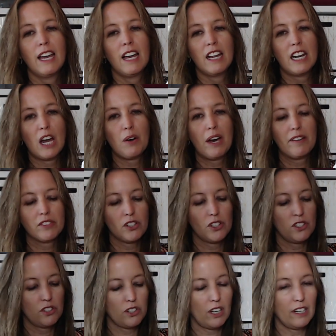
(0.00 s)
Now, after
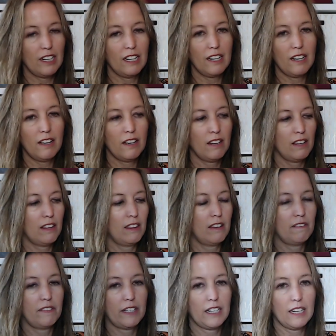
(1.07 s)
starting the
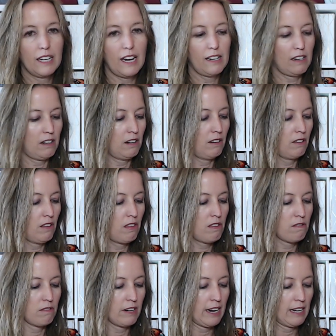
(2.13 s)
variegated
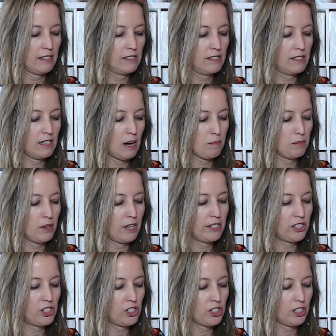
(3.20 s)
threads, I'm not
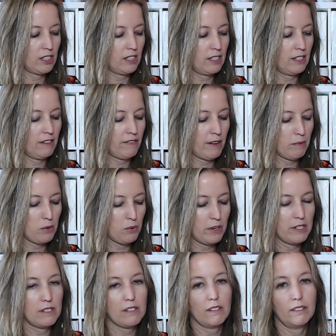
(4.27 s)
sure if I'm
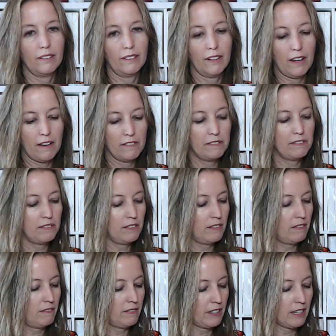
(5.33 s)
going to love
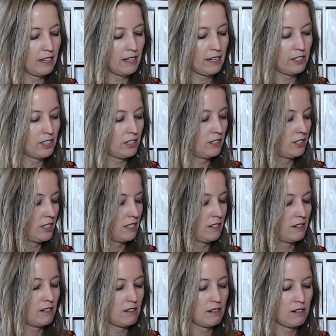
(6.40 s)

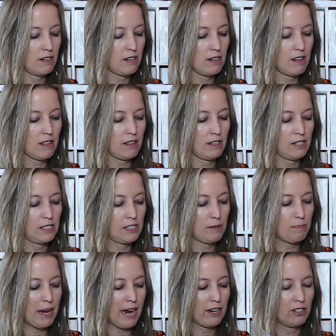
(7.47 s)
variegation on this
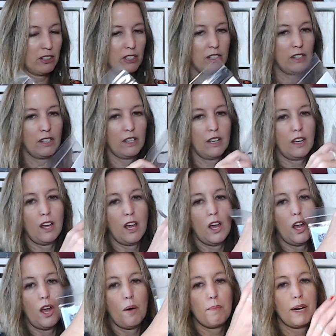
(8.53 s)
pattern,
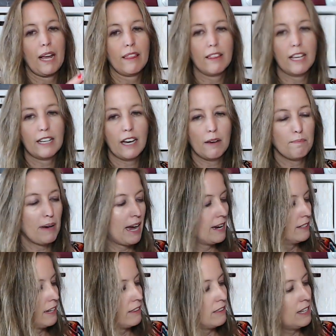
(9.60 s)
but I think I
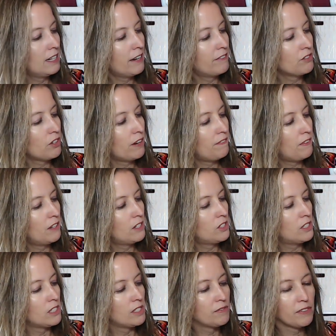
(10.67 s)
might. I think after I finish
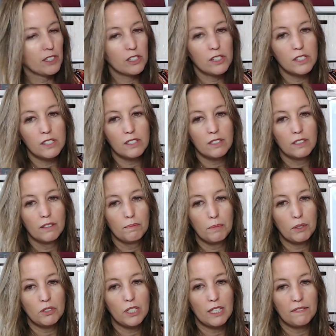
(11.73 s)
this first
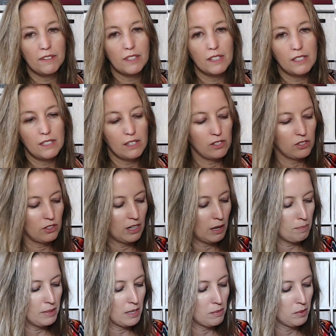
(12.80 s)
motif in the center, I'll
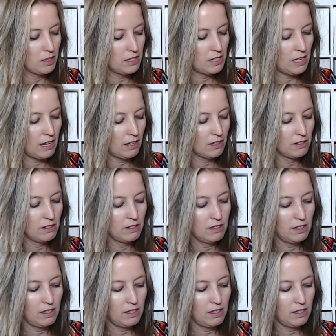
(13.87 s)
be able to tell.